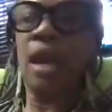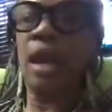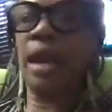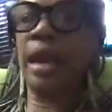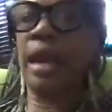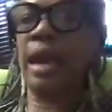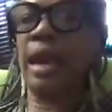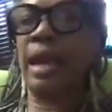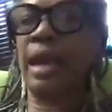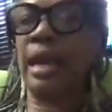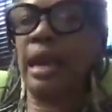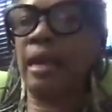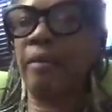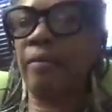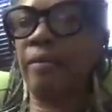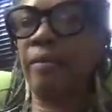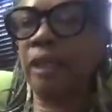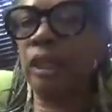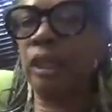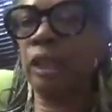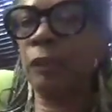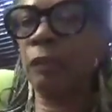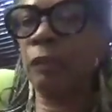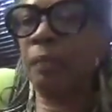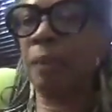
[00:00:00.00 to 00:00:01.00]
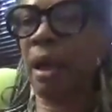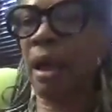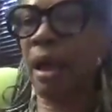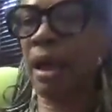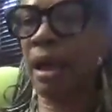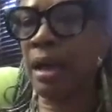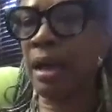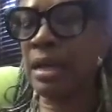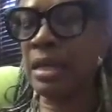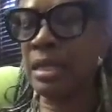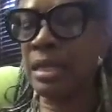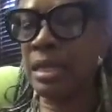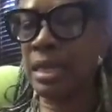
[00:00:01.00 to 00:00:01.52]
And I
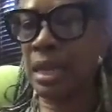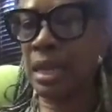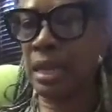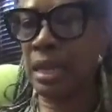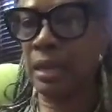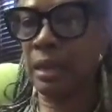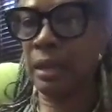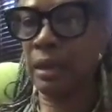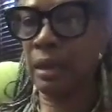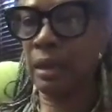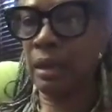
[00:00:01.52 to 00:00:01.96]
responded,